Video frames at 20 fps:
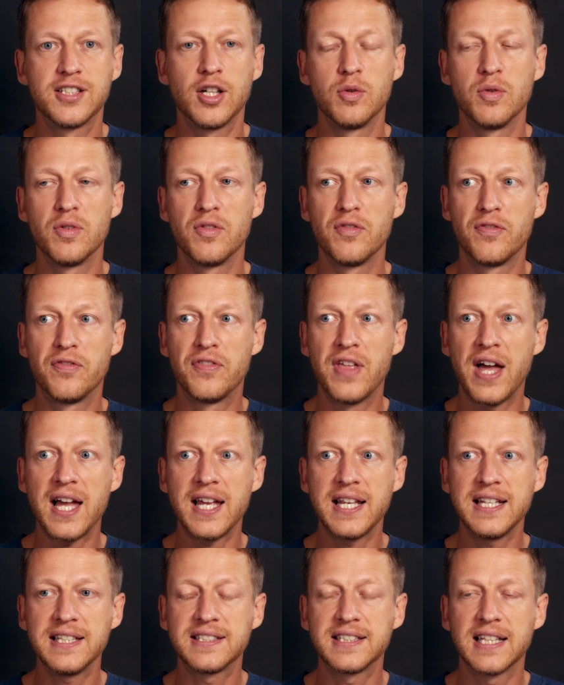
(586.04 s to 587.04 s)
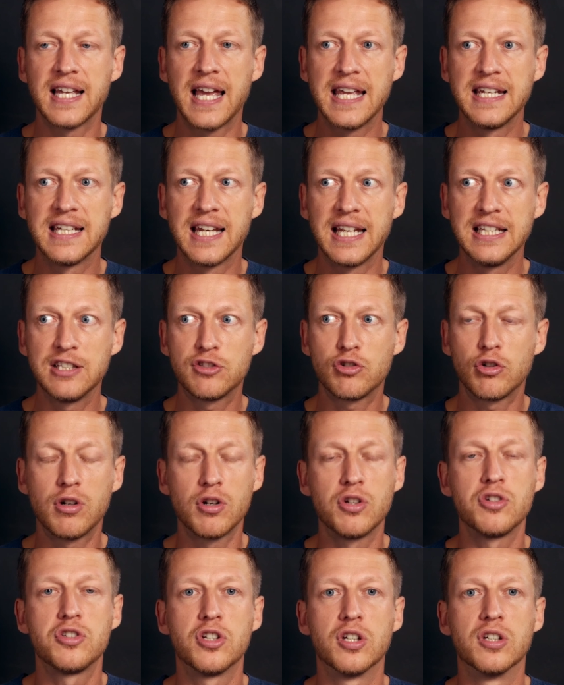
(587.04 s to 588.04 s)
So that is an
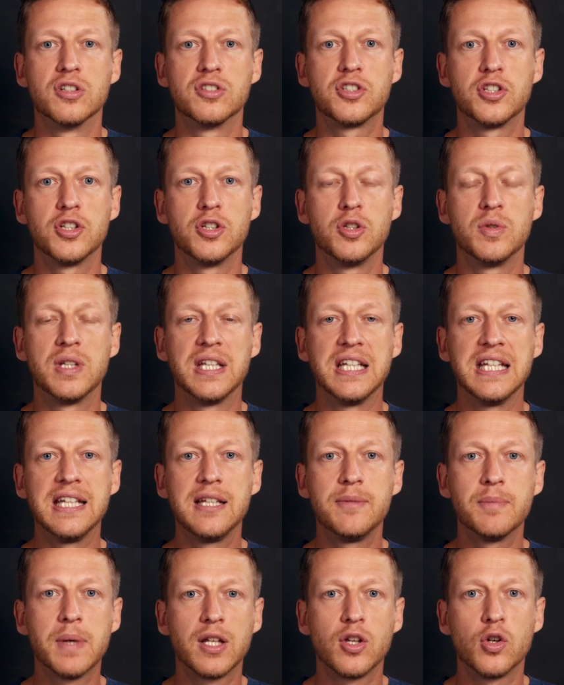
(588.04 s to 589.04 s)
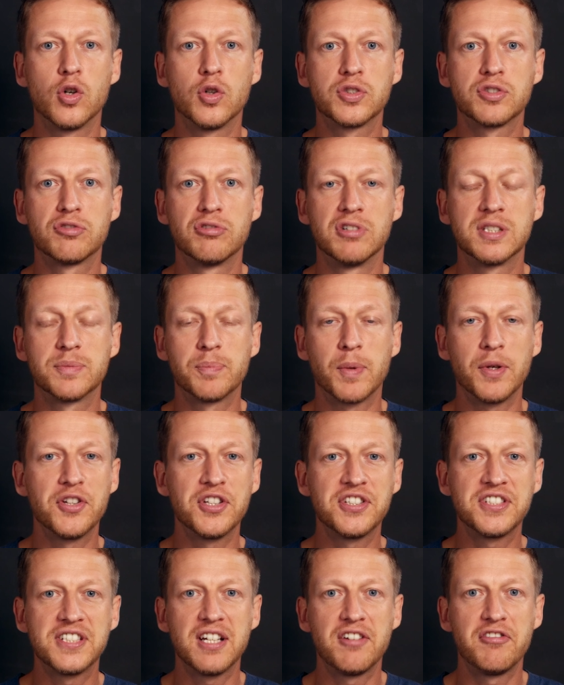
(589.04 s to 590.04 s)
introduction to the email
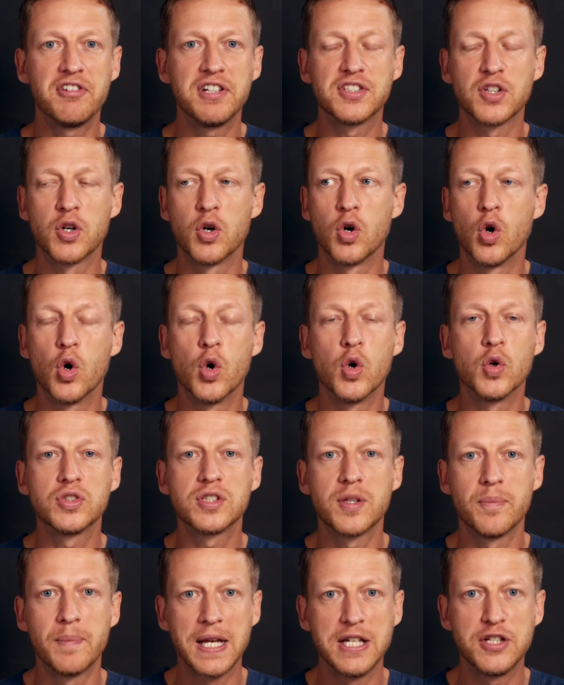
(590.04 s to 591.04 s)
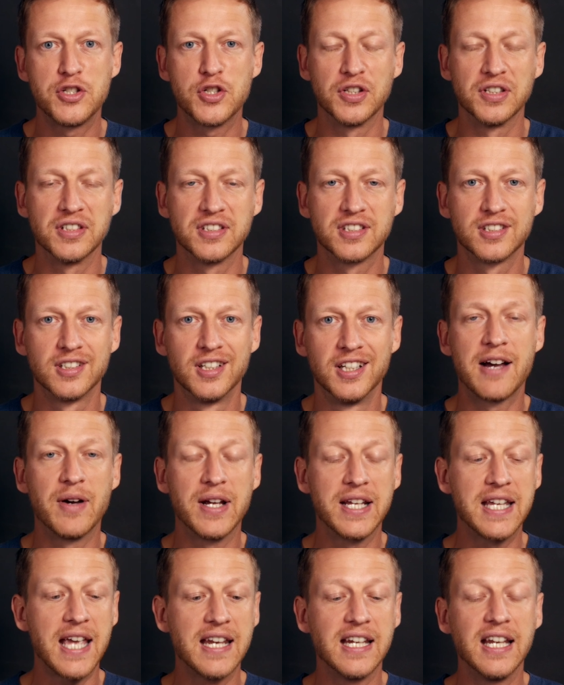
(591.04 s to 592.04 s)
autoresponder series or automations. Now,
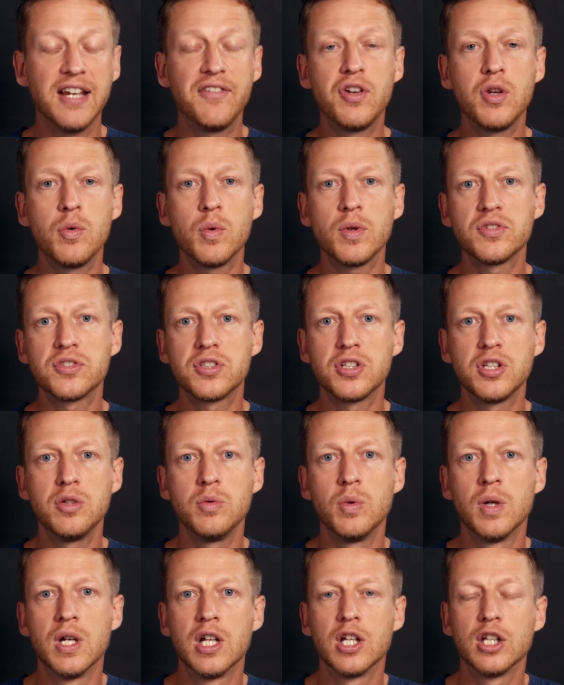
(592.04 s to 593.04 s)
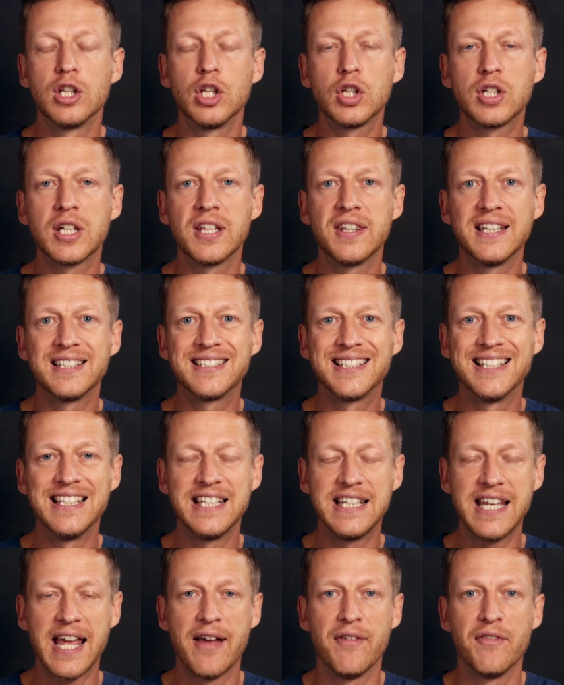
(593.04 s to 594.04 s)
again, if you want to look at this
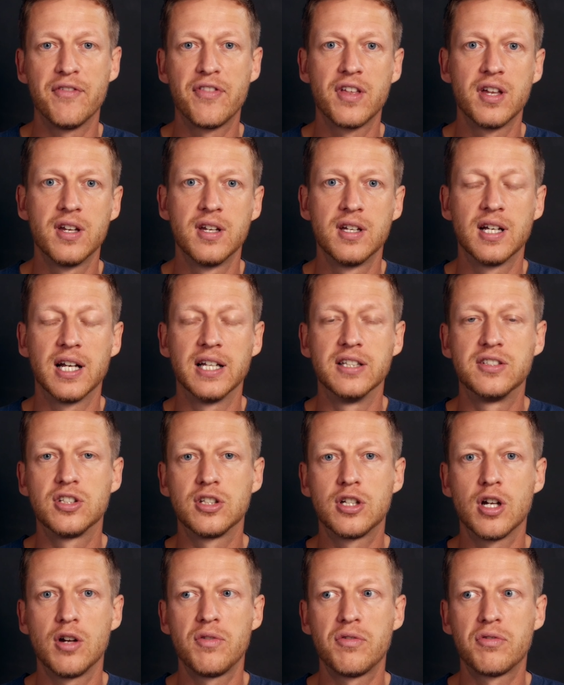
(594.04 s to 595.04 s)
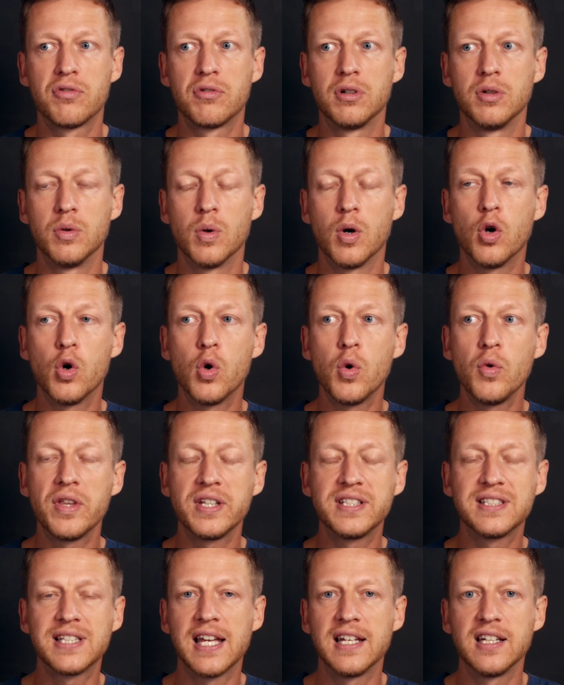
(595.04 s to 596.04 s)
in depth and to go through all
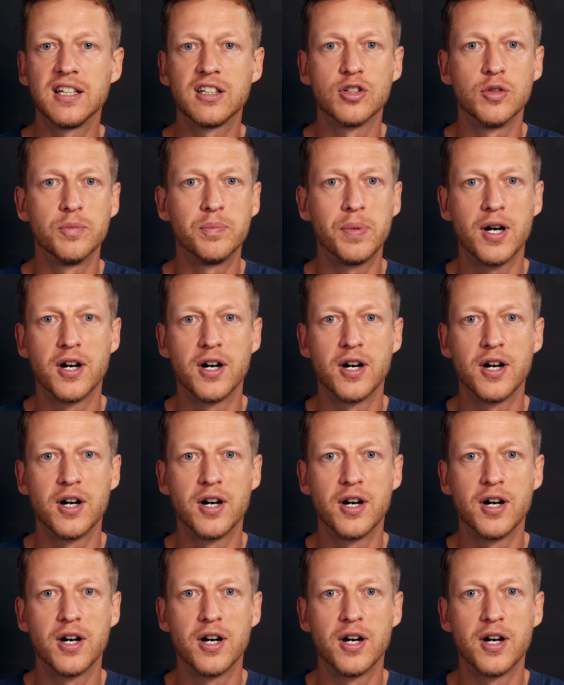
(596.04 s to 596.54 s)
the technical